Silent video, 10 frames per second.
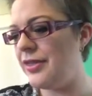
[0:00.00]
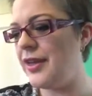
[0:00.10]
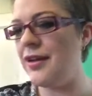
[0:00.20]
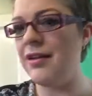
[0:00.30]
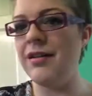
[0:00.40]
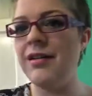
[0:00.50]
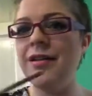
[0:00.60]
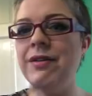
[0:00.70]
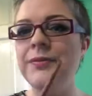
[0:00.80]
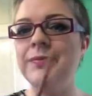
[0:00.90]
They
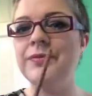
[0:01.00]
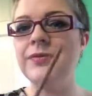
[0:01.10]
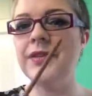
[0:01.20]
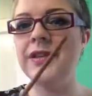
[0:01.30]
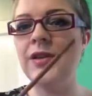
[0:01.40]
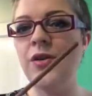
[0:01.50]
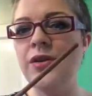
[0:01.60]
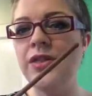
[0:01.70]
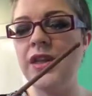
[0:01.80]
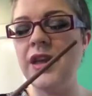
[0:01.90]
are
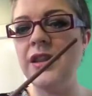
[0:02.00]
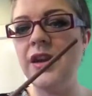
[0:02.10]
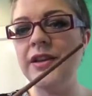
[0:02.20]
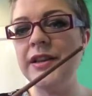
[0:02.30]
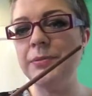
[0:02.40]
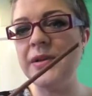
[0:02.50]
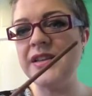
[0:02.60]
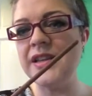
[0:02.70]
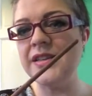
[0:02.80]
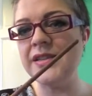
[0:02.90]
long and thin. They are little
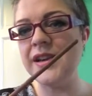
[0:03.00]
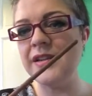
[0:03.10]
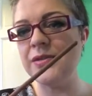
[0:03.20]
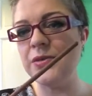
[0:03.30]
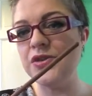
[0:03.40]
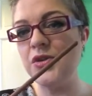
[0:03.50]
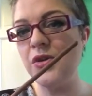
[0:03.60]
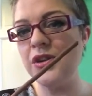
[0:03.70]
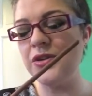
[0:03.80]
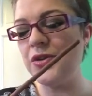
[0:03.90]
biscuit sticks with
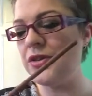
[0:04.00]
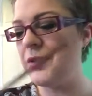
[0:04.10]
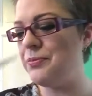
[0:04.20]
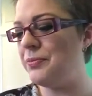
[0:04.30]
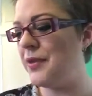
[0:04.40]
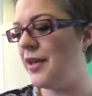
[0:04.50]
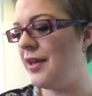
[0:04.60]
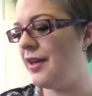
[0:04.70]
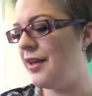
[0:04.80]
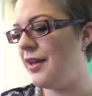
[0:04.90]
chocolate on them.
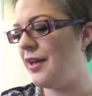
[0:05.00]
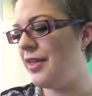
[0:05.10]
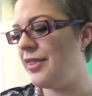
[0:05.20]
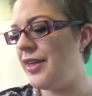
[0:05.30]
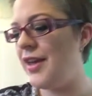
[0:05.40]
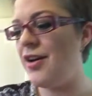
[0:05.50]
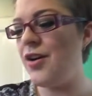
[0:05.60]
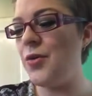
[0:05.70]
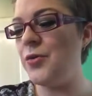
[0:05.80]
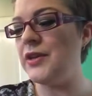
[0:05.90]
They
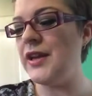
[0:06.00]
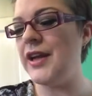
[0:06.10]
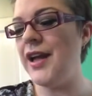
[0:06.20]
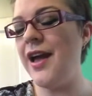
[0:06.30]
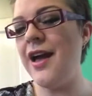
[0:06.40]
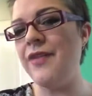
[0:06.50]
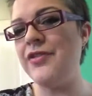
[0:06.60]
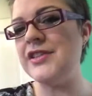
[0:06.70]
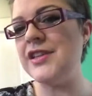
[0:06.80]
are only half a